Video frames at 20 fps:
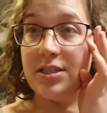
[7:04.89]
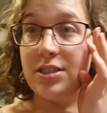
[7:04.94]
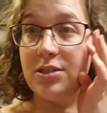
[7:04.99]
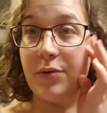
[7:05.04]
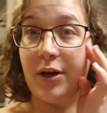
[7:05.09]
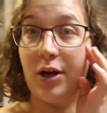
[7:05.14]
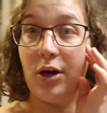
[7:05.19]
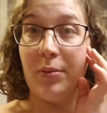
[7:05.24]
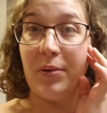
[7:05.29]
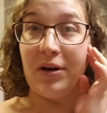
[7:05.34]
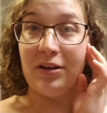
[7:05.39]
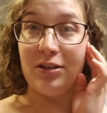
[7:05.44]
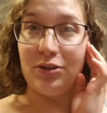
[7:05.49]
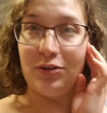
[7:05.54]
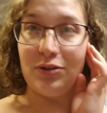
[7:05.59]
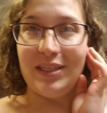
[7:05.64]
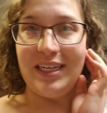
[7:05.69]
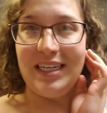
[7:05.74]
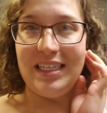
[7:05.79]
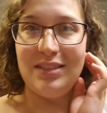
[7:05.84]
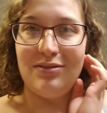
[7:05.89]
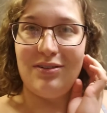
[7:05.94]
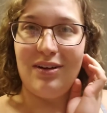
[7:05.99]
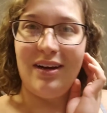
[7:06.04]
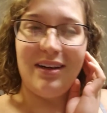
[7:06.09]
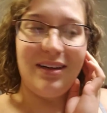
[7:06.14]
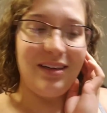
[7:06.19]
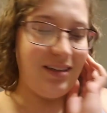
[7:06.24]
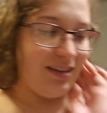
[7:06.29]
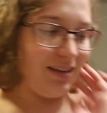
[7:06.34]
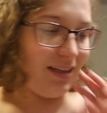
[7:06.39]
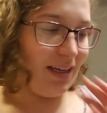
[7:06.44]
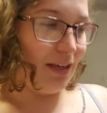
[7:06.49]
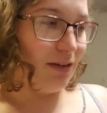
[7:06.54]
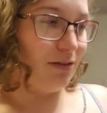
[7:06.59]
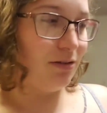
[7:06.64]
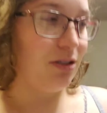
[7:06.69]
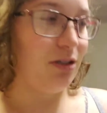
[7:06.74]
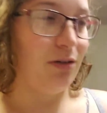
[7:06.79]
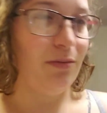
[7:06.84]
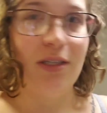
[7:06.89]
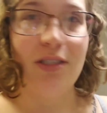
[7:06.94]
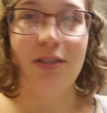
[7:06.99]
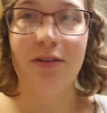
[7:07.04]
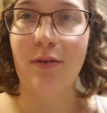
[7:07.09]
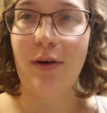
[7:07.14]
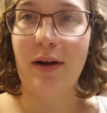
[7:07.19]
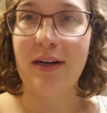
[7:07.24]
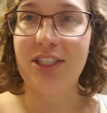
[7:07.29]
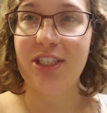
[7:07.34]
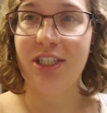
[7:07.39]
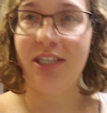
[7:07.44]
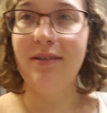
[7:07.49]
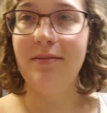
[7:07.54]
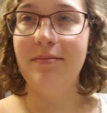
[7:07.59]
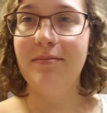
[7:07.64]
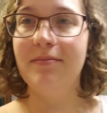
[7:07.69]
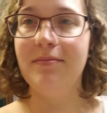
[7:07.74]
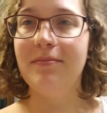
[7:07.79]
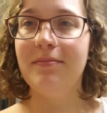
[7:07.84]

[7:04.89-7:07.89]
So we hope you all enjoyed today's vlog. Thank you so much for watching.